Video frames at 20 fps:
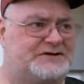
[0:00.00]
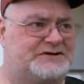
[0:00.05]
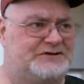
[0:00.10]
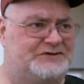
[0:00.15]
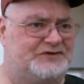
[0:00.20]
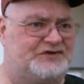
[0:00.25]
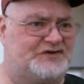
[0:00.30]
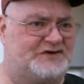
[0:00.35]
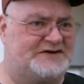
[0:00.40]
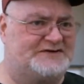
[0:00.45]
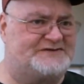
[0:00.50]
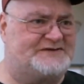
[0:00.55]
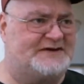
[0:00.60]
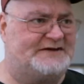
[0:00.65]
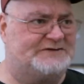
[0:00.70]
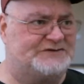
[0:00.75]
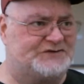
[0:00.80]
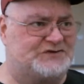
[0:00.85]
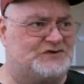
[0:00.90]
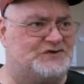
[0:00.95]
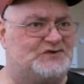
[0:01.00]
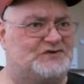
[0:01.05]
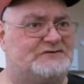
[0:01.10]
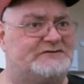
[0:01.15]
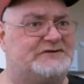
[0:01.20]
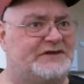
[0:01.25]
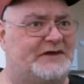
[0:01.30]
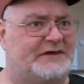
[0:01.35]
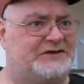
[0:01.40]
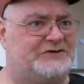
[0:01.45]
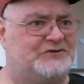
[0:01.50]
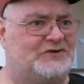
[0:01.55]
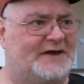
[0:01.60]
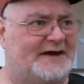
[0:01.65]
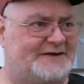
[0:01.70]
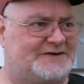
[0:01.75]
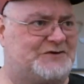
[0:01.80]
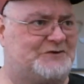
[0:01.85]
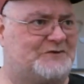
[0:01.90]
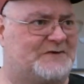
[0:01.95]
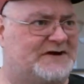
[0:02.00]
you think sounds cool and that you'd like to